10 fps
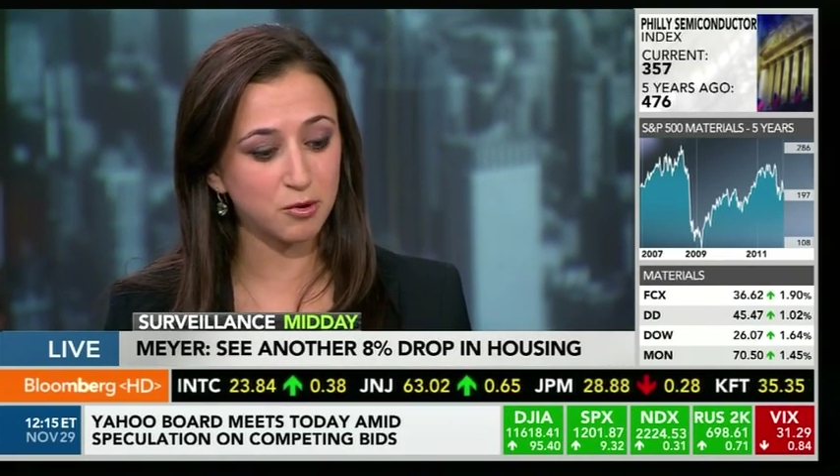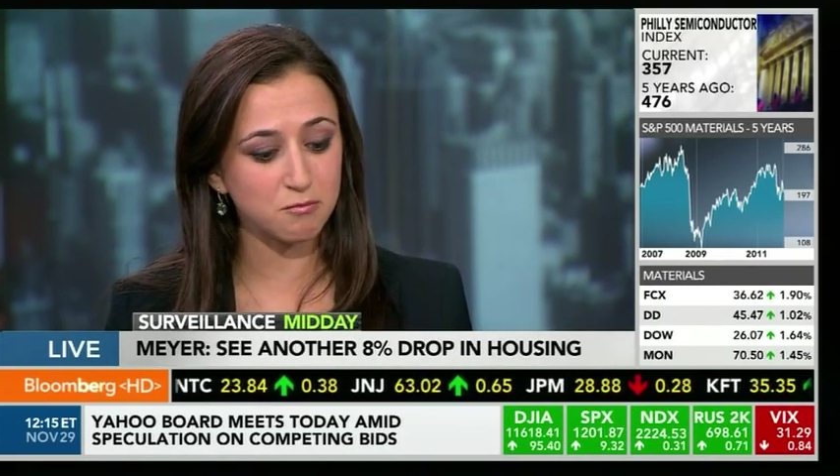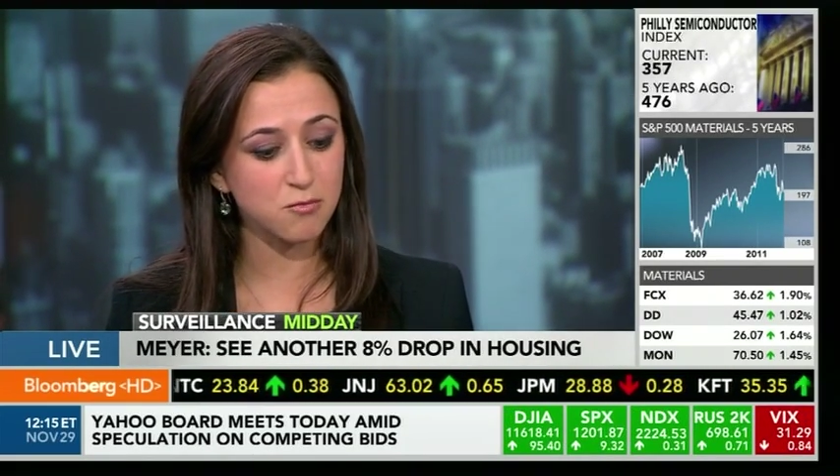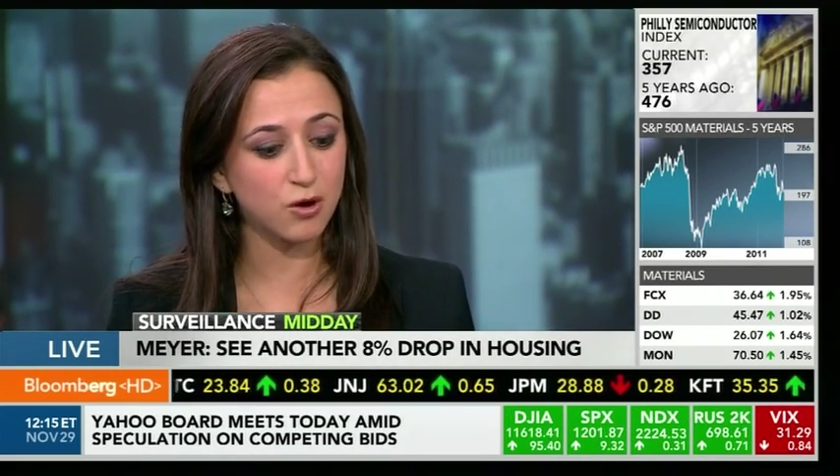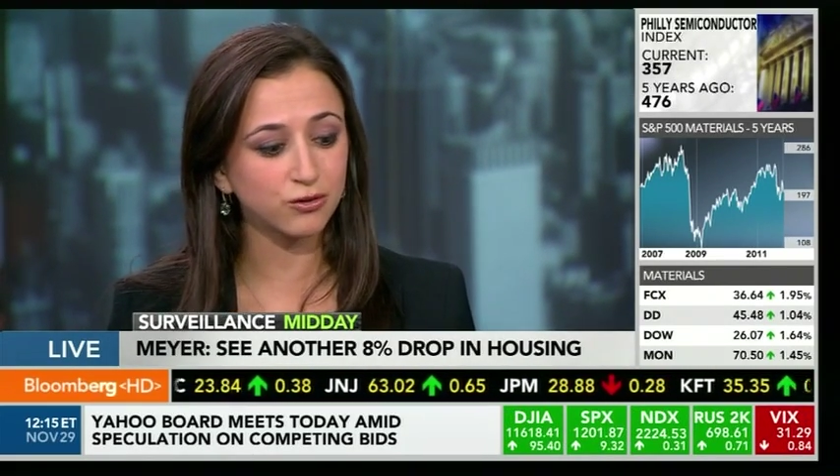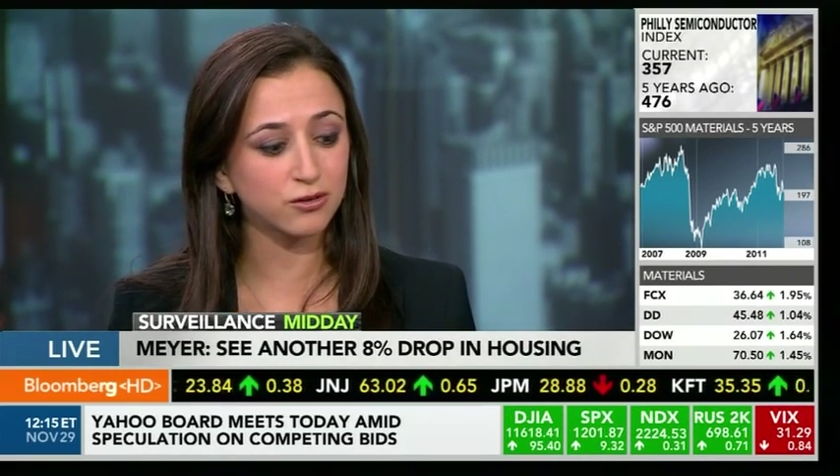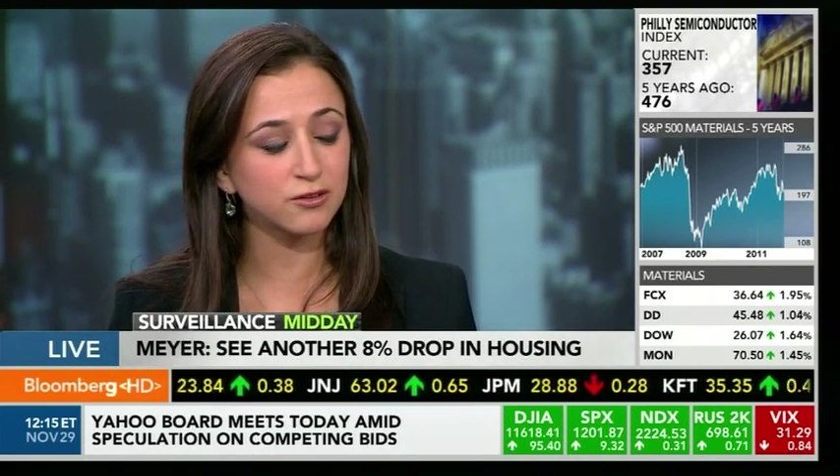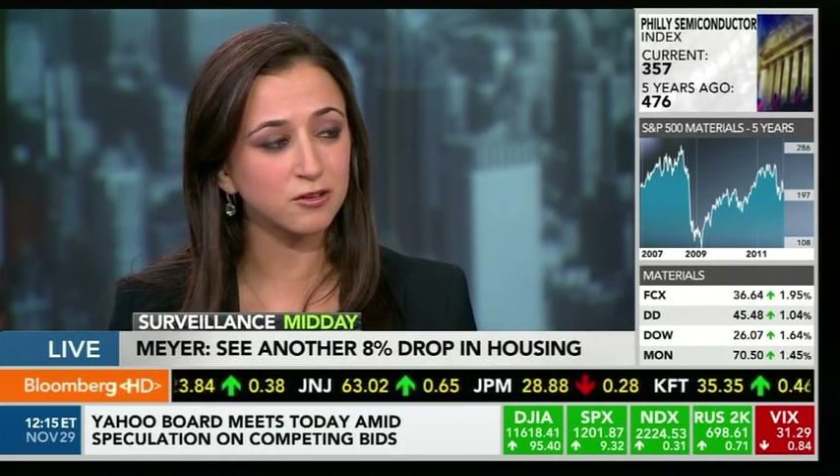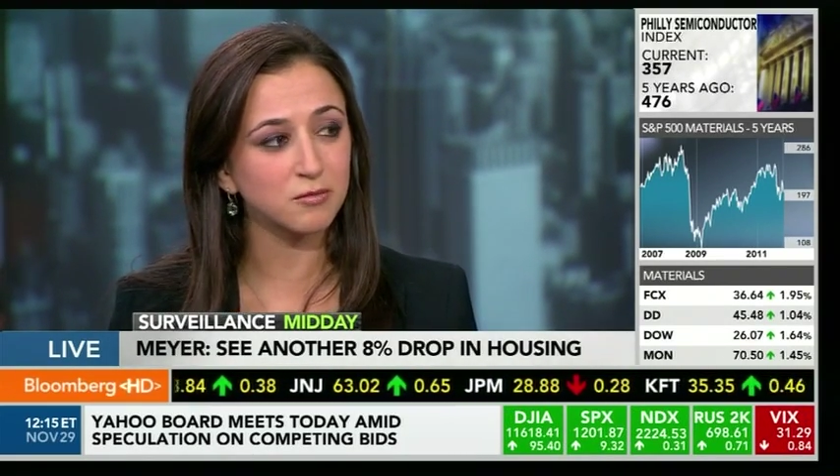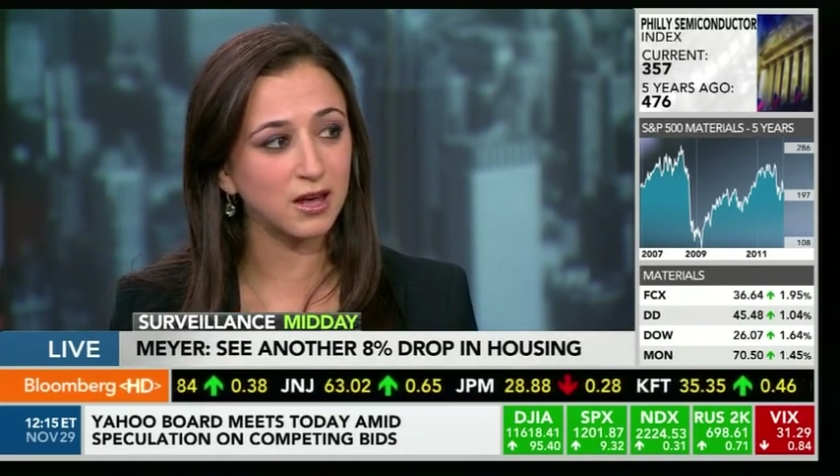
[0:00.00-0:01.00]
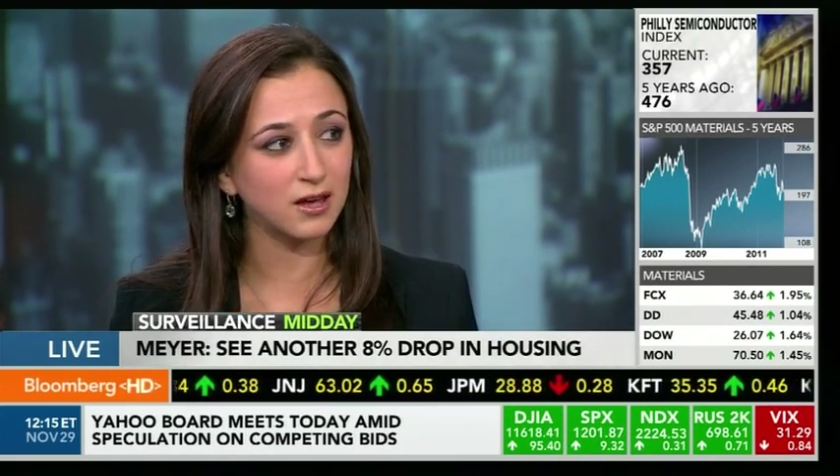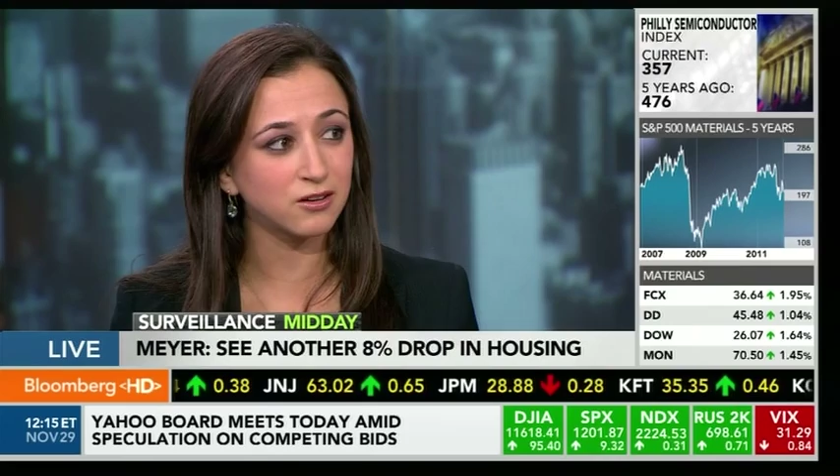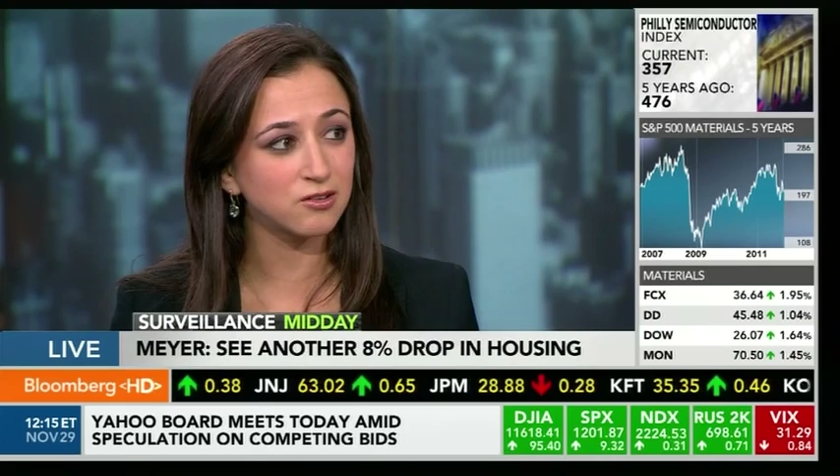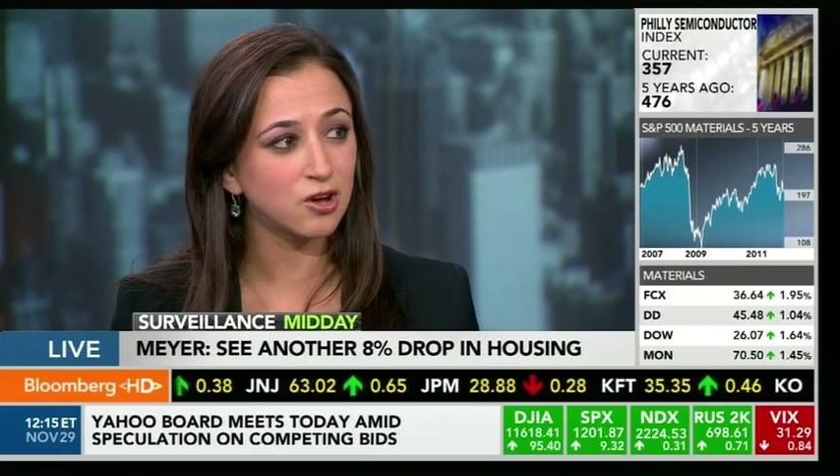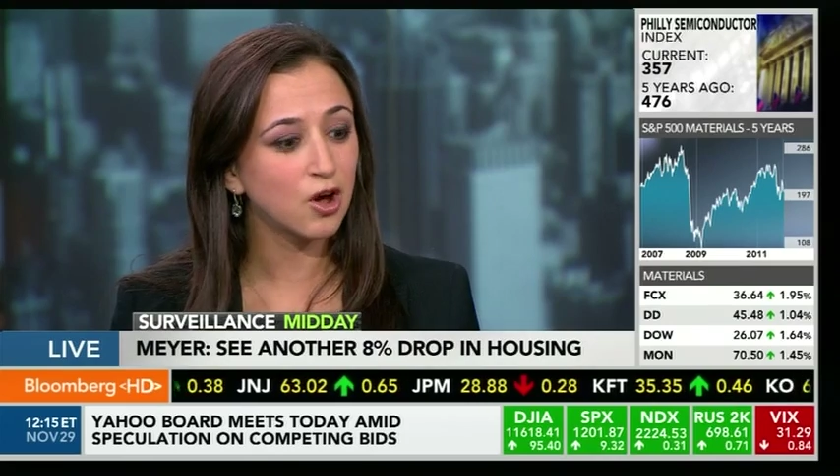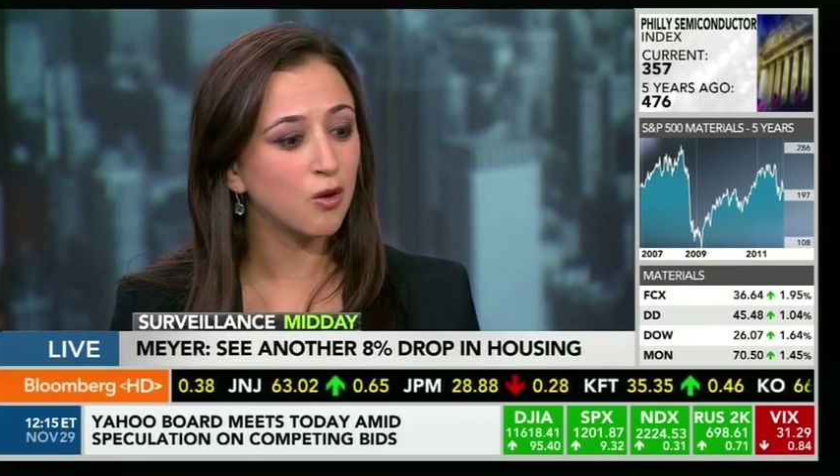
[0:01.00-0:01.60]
but most of the demand